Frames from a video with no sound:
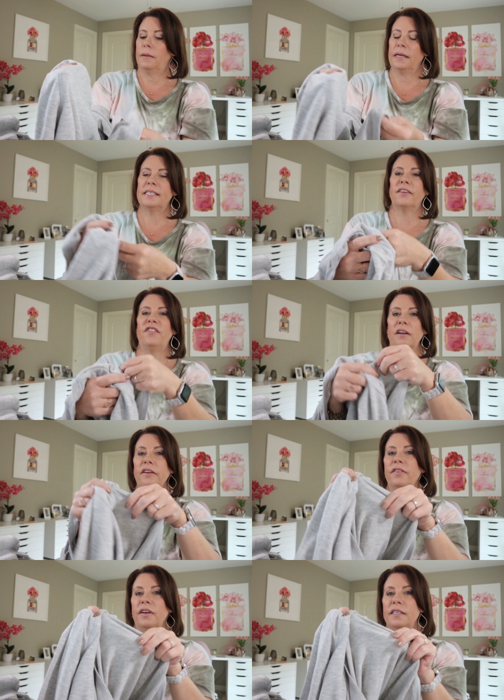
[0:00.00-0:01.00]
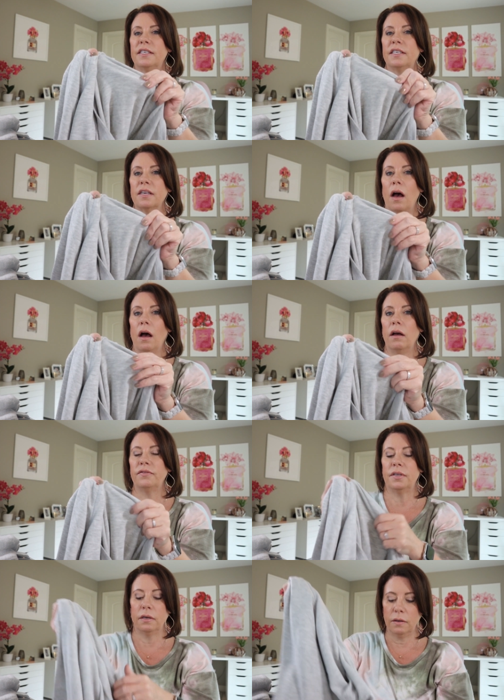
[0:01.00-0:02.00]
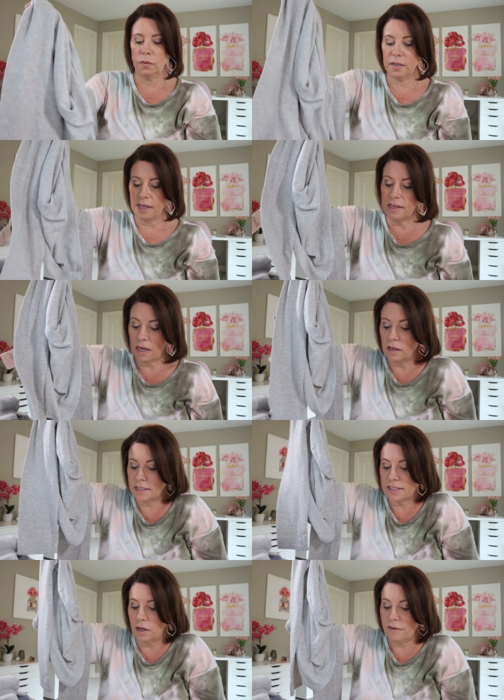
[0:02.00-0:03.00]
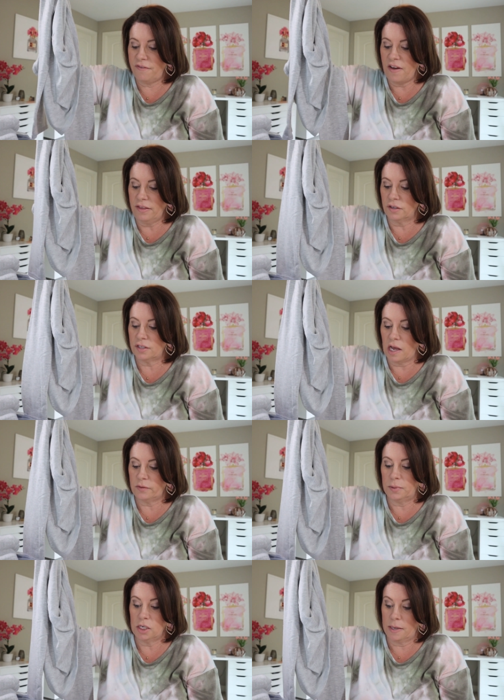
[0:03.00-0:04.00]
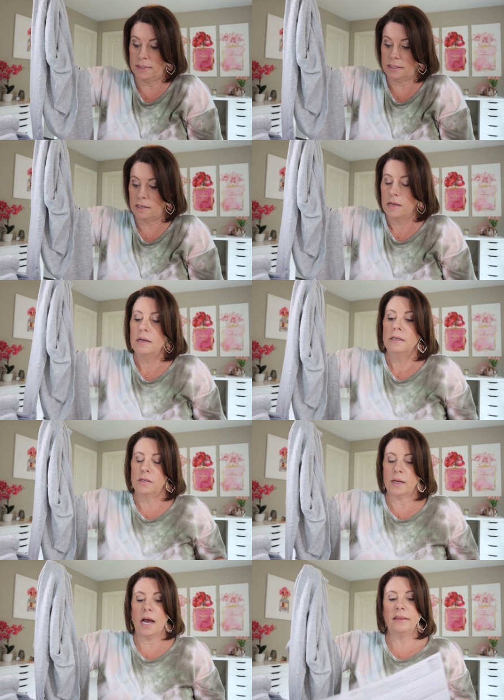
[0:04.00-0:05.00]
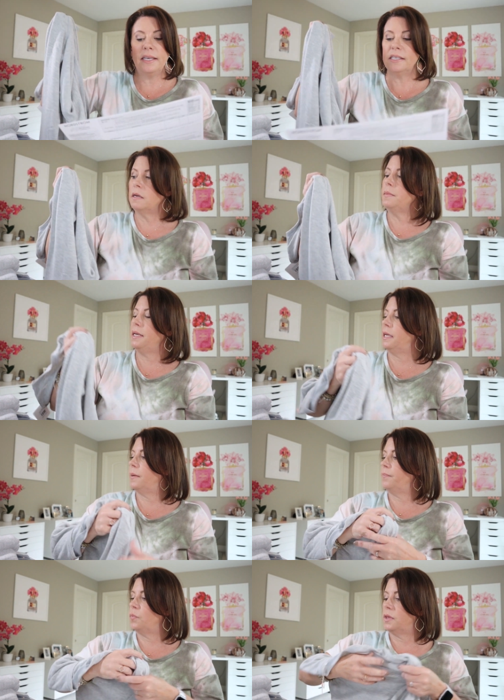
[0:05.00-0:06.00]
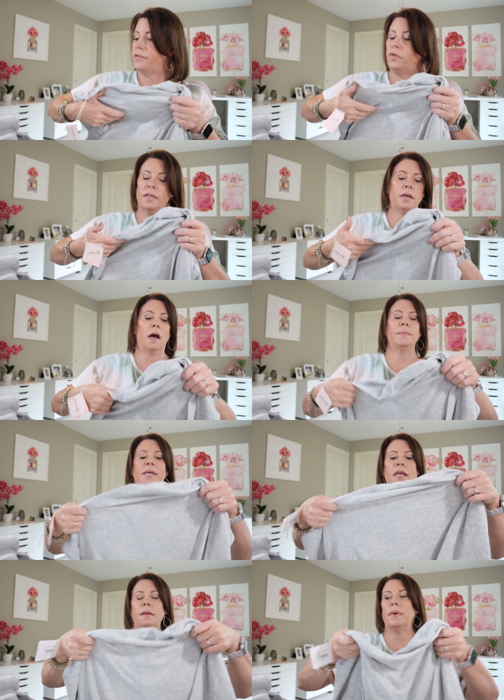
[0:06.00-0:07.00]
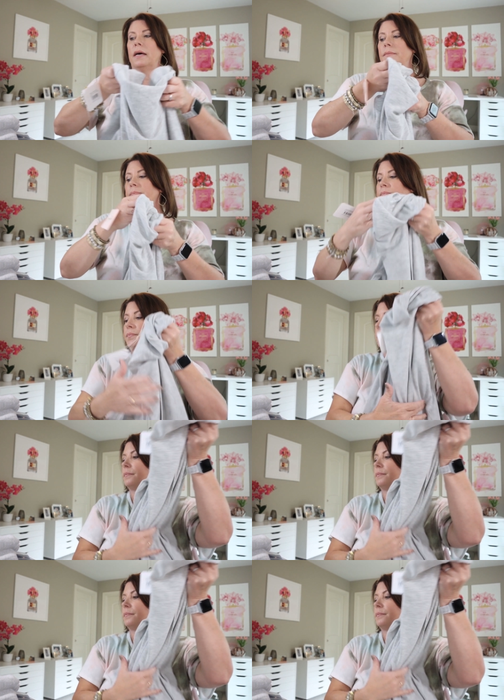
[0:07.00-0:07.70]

It's a very, very soft, what do they call it? It's called feather soft pajamas. So I got these in a medium for the tops and the bottom.